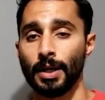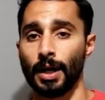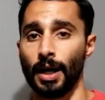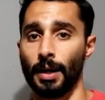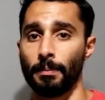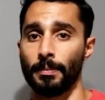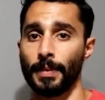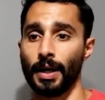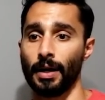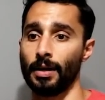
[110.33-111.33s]
Um,
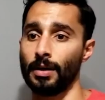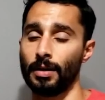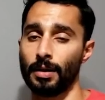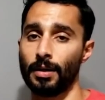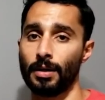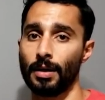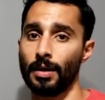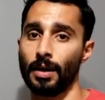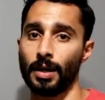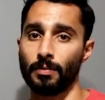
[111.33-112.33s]
and
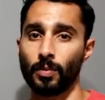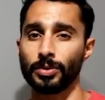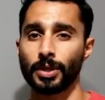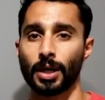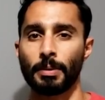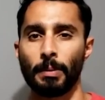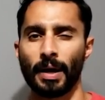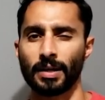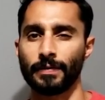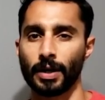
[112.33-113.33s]
and we'll talk about
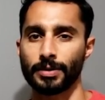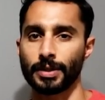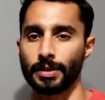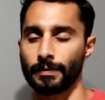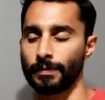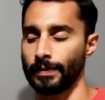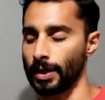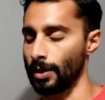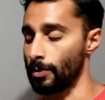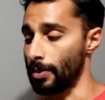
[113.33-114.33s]
magnifiers in a different
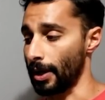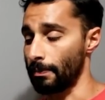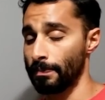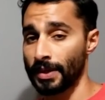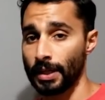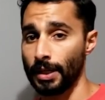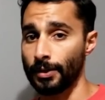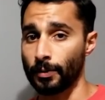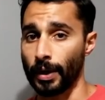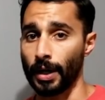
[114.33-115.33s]
video, but
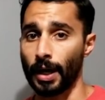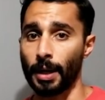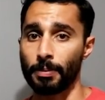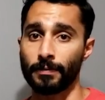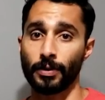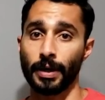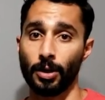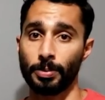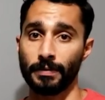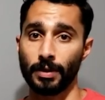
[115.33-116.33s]
either way, I prefer an
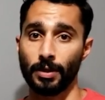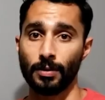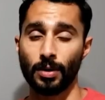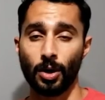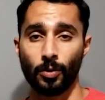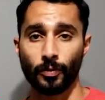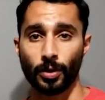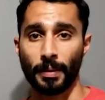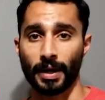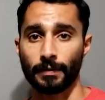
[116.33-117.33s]
LPVO
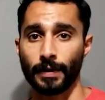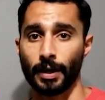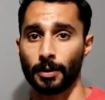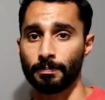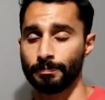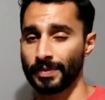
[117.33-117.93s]
over a magnifier,